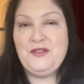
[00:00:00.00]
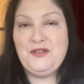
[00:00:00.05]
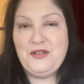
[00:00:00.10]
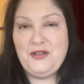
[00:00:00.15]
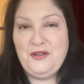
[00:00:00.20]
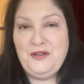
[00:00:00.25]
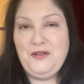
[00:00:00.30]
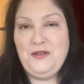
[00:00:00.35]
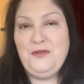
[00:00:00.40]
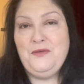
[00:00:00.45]

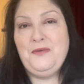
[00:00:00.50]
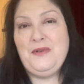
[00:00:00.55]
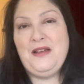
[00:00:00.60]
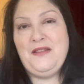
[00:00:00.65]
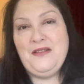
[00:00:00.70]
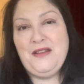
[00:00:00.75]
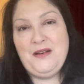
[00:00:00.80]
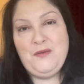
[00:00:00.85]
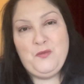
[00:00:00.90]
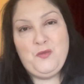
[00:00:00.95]
2,
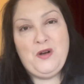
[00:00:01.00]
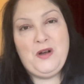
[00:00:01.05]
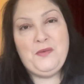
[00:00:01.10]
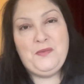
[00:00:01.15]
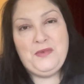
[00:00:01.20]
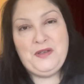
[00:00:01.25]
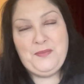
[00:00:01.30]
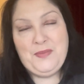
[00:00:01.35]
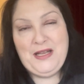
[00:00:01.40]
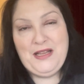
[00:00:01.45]
and then
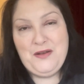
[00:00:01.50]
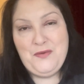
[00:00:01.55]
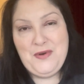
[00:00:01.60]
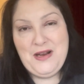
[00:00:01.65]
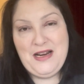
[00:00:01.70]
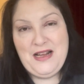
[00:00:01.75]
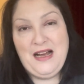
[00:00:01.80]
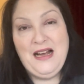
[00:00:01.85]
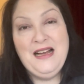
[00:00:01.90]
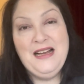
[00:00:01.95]
1 would be the
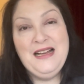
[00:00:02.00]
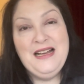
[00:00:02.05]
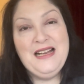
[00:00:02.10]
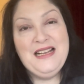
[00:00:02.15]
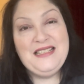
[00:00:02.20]
winner.